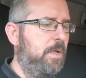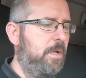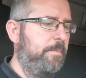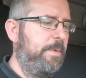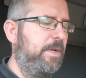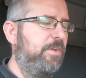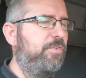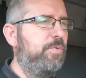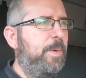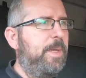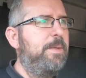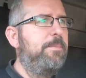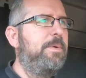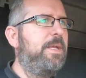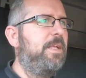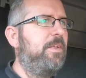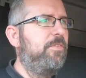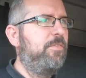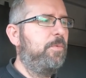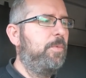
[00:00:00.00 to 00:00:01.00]
about 20
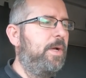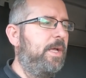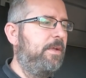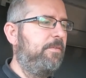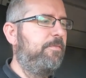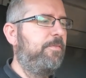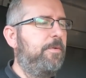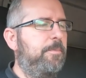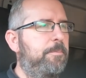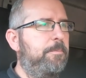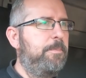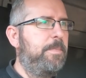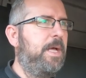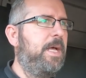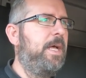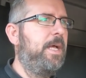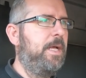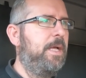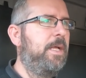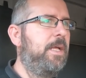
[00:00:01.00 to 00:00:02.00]
minutes away from
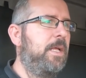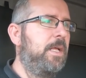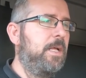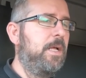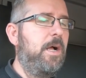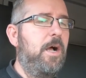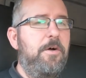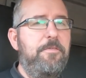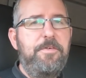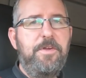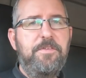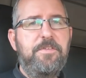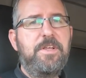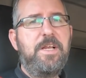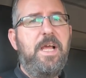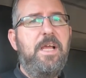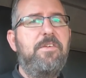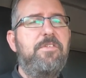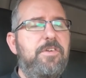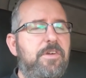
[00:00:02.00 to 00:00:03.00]
our first
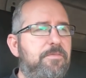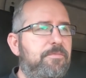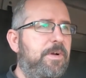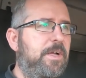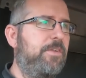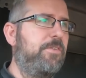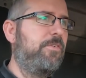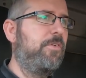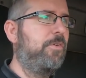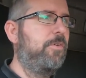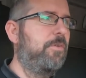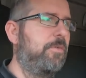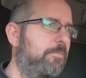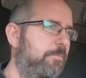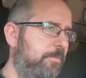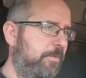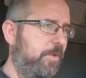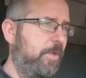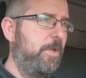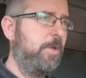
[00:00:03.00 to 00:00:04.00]
collection in Radstock.
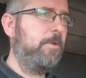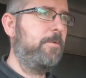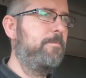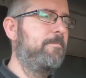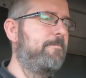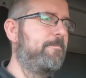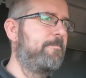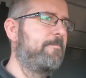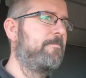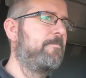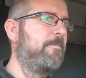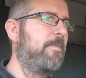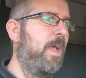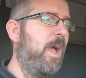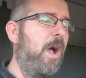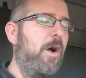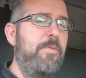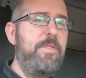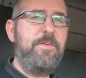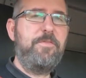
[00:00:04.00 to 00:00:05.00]
So,
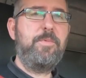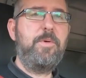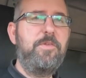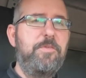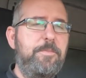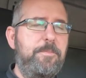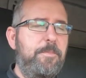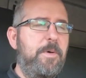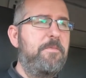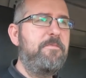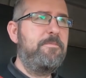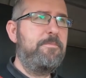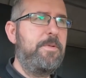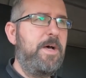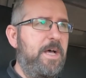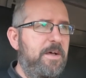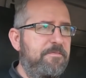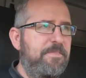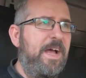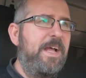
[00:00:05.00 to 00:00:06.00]
oh, this one's
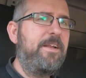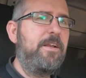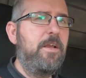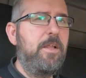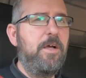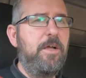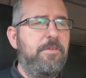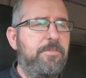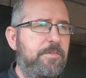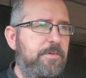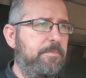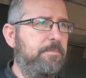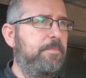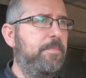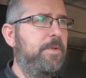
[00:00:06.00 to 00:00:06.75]
vandalised.